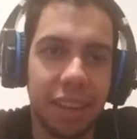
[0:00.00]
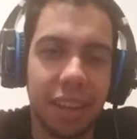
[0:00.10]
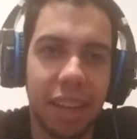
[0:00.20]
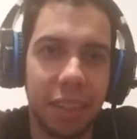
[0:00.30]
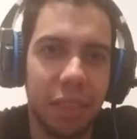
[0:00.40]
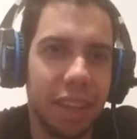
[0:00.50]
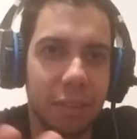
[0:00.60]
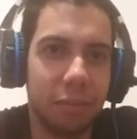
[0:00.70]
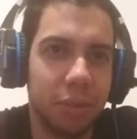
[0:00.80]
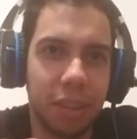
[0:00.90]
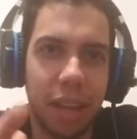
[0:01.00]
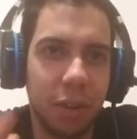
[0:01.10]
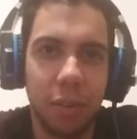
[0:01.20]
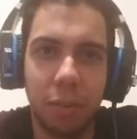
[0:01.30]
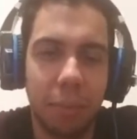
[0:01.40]
And I think I don't
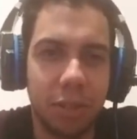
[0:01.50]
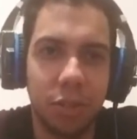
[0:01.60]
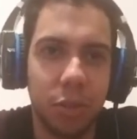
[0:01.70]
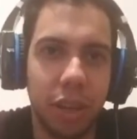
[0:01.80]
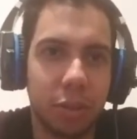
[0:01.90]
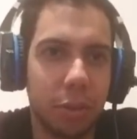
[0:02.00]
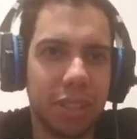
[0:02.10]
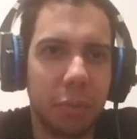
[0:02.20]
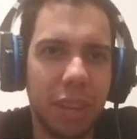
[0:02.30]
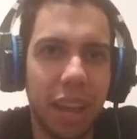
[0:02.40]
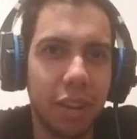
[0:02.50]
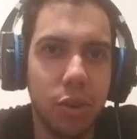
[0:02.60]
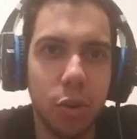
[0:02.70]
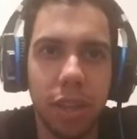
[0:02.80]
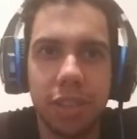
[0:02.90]
know if I messaged you guys. I was like, we gotta
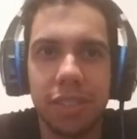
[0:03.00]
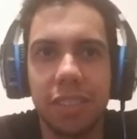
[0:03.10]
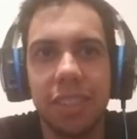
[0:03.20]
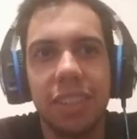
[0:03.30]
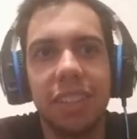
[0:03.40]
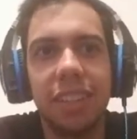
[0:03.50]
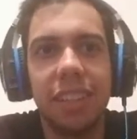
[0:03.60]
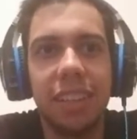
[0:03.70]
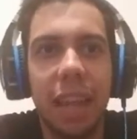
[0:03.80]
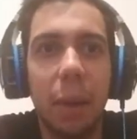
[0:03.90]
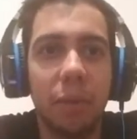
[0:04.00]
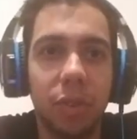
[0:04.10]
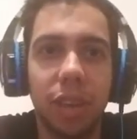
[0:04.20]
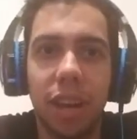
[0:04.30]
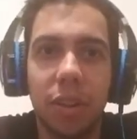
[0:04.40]
do this. Now we
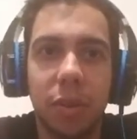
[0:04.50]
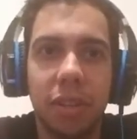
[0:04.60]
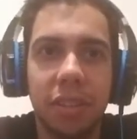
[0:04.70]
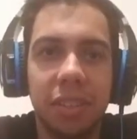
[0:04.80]
really gotta do it.